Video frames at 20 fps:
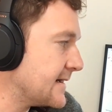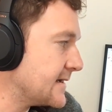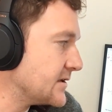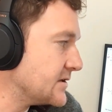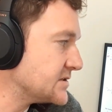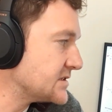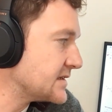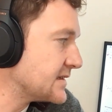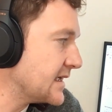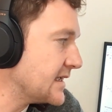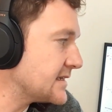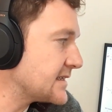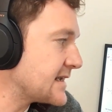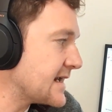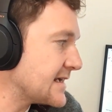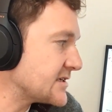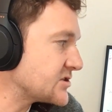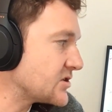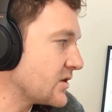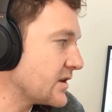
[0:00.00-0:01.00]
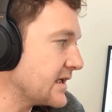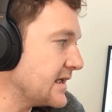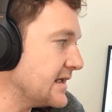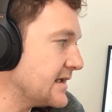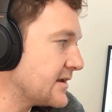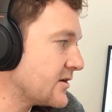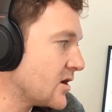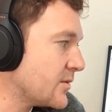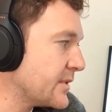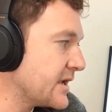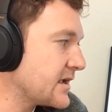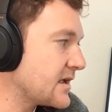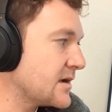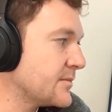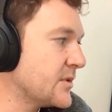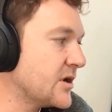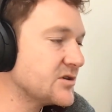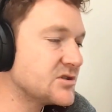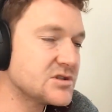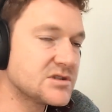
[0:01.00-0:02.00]
using the International Economic
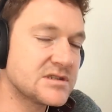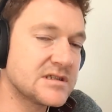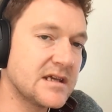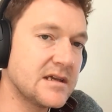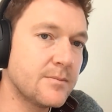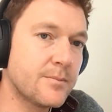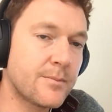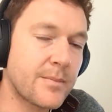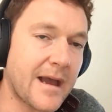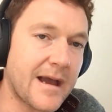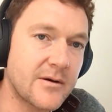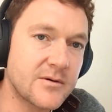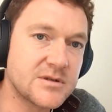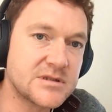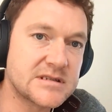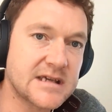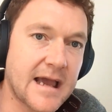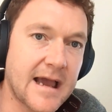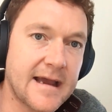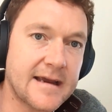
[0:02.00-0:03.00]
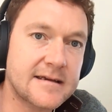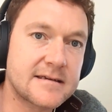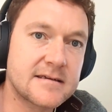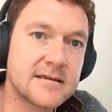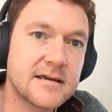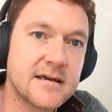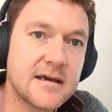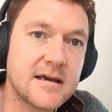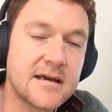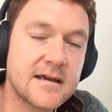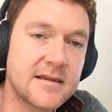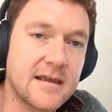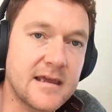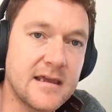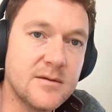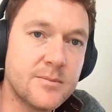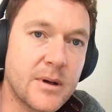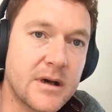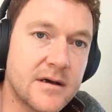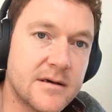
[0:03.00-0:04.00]
Emergency Powers Act,
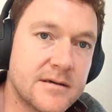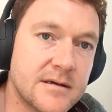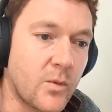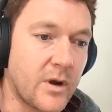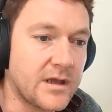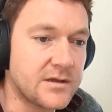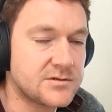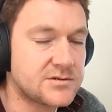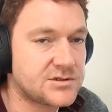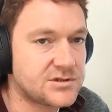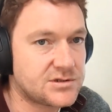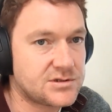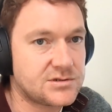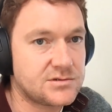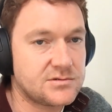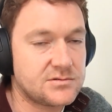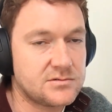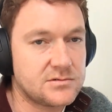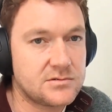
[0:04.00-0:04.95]
the EPA, which